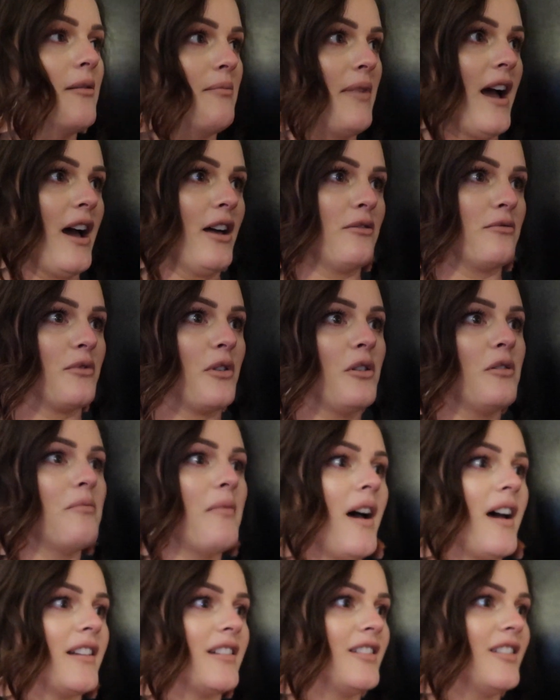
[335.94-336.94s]
a bad role
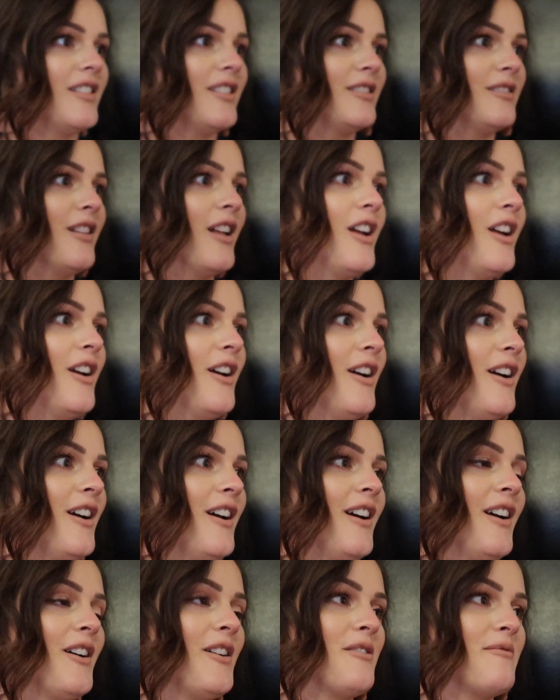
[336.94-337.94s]
model.
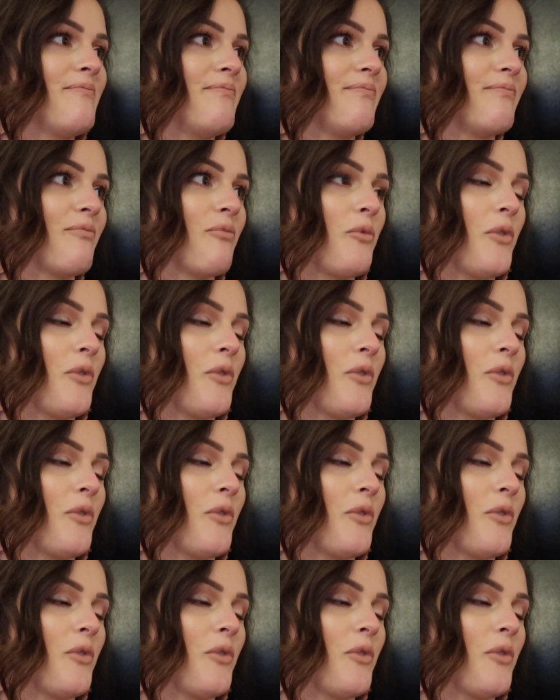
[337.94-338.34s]
Not